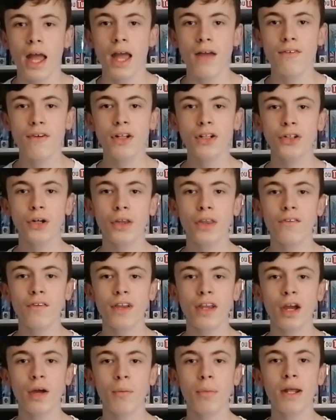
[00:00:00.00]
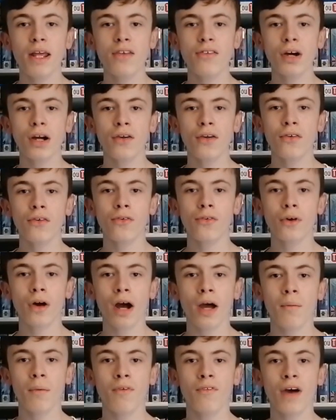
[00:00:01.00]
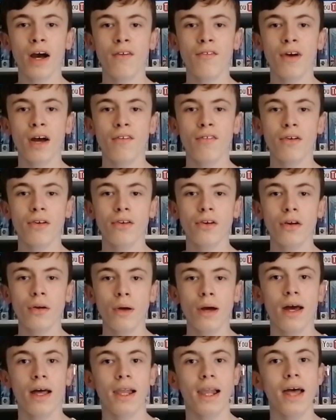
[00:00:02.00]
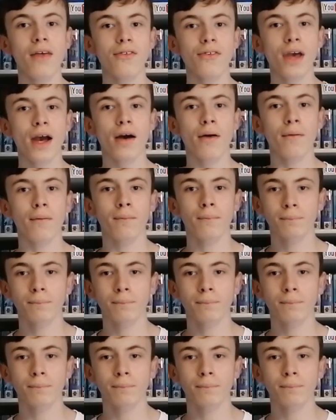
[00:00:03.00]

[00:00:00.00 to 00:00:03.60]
If you enjoyed the video, please like and subscribe, but without further ado, let's go.